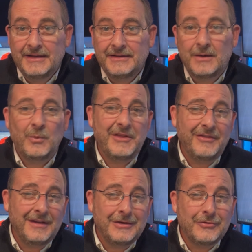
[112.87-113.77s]
then we
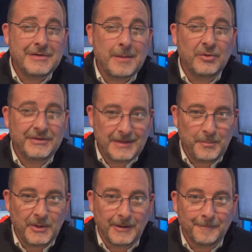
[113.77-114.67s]
think you're double
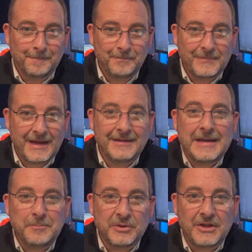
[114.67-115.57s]
dipping. And
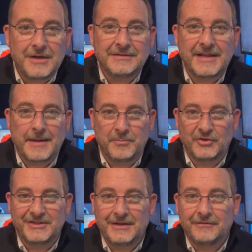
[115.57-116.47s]
they plugged that
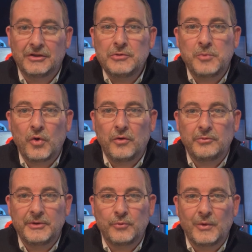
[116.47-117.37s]
perceived loophole
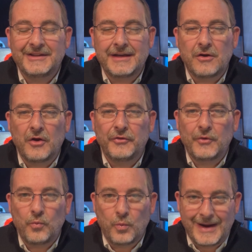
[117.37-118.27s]
with what they called
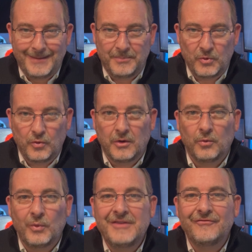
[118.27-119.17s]
the WEP, or
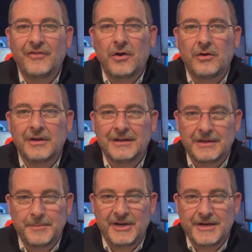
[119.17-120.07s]
Windfall
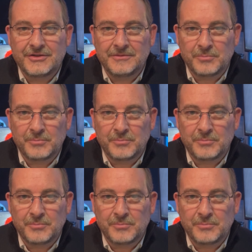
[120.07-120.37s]
Elimination